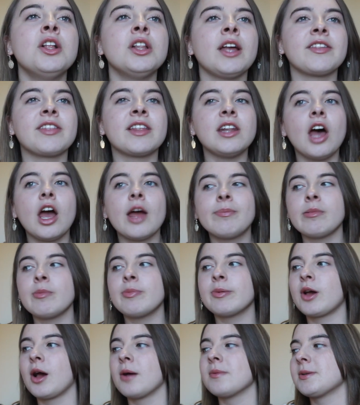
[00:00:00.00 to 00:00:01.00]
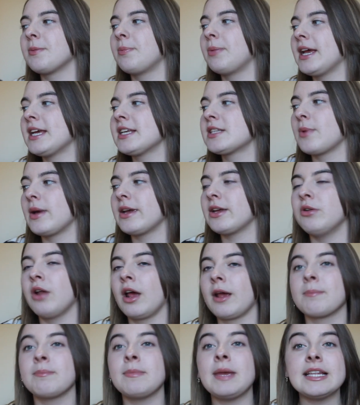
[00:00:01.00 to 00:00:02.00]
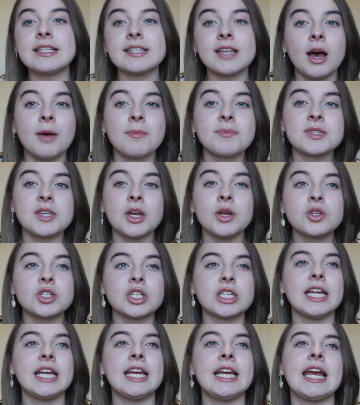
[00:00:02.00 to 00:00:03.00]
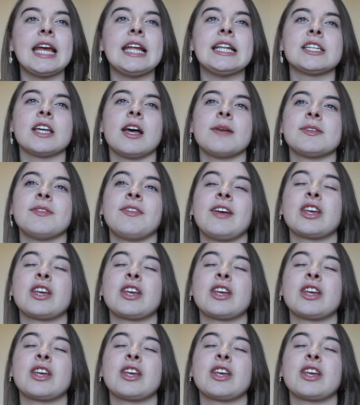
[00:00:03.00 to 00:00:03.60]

like the library becomes a place where you like meet up socially in terms of